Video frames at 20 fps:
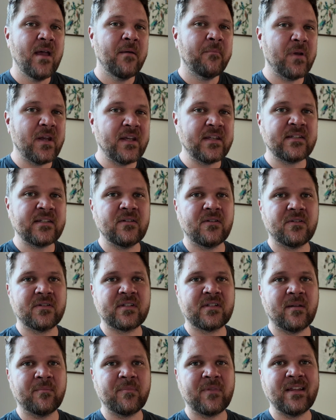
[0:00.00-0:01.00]
but it's still
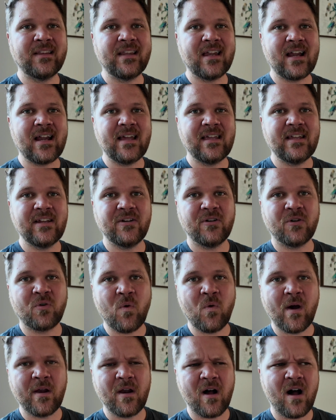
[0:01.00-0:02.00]
something that I hear
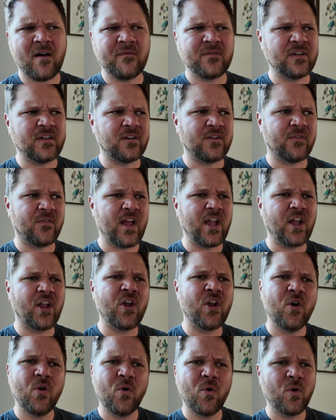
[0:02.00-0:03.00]
quite often of like
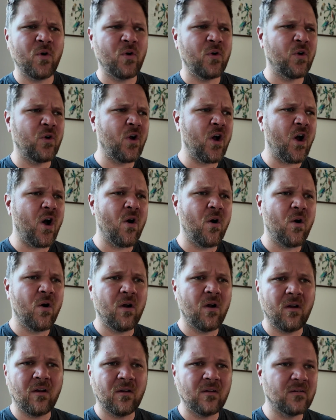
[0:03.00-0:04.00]

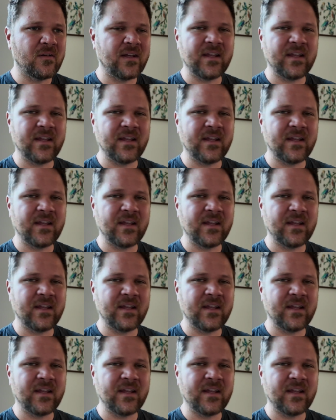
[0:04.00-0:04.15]
Coco,